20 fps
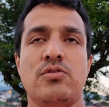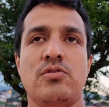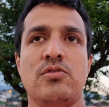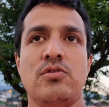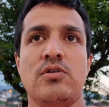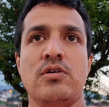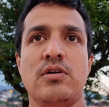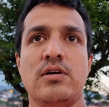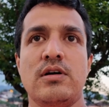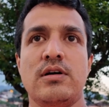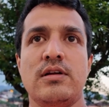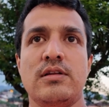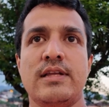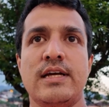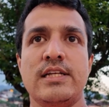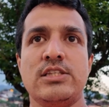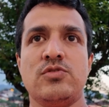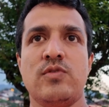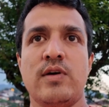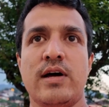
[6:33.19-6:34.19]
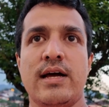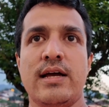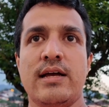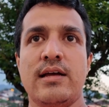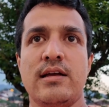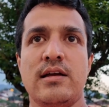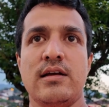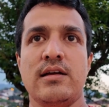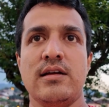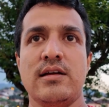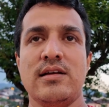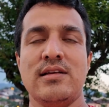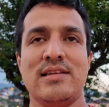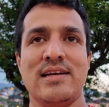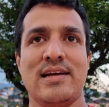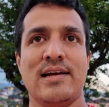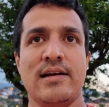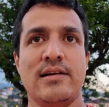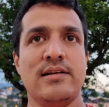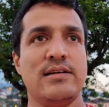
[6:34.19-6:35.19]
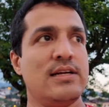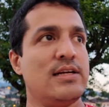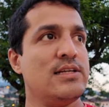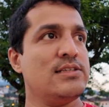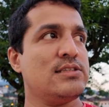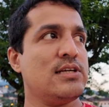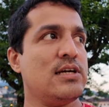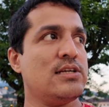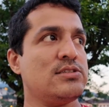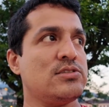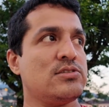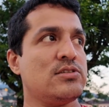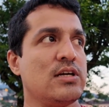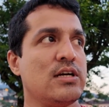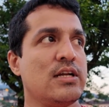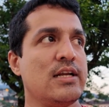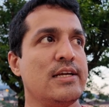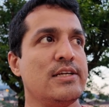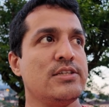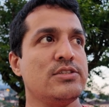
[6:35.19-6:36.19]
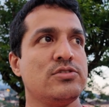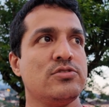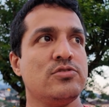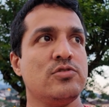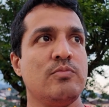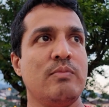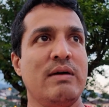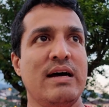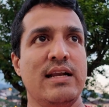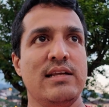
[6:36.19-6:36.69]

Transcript: So that's why the countries are struggling